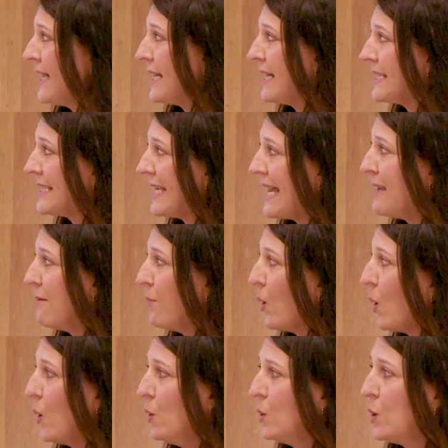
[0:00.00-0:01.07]
is
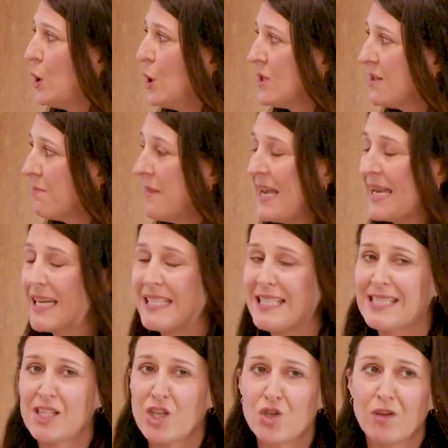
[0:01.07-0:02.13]
able to make a
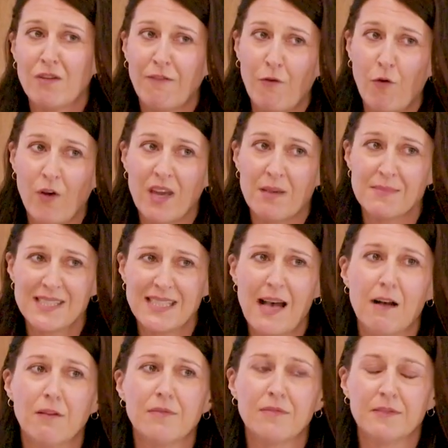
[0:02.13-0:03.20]
decision for himself.